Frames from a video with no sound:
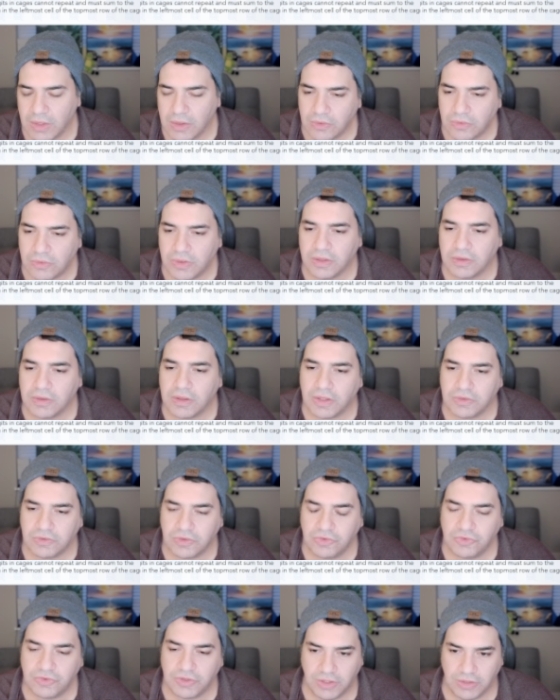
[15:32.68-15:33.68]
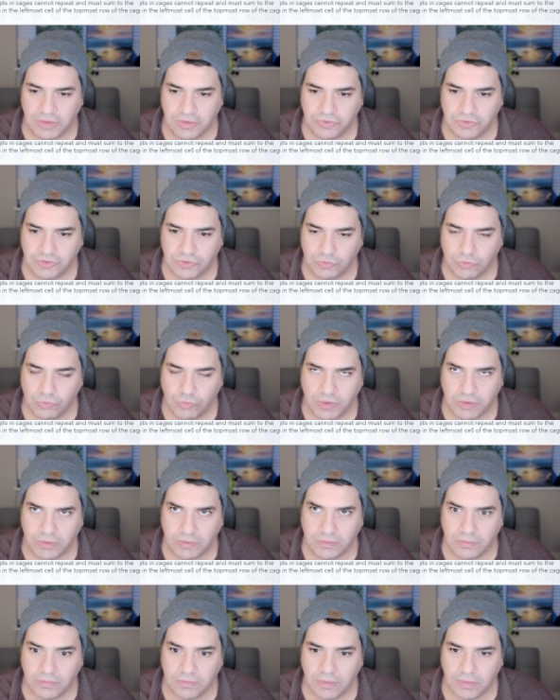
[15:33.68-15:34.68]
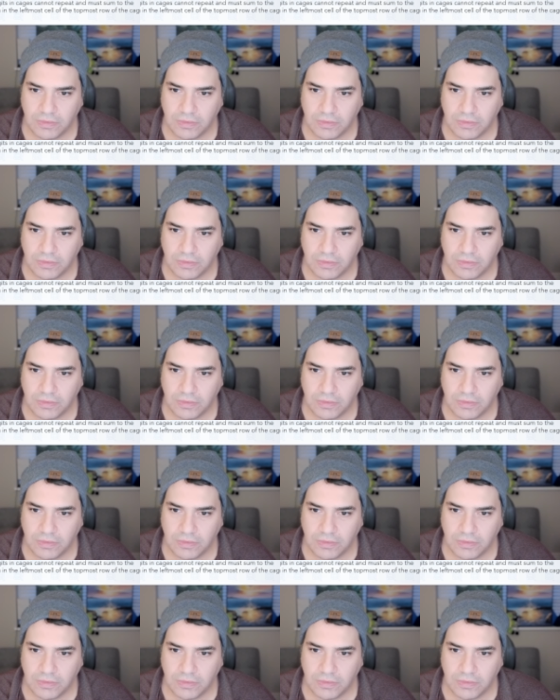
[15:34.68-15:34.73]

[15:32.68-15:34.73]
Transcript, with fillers: Right, I did say this is 1-5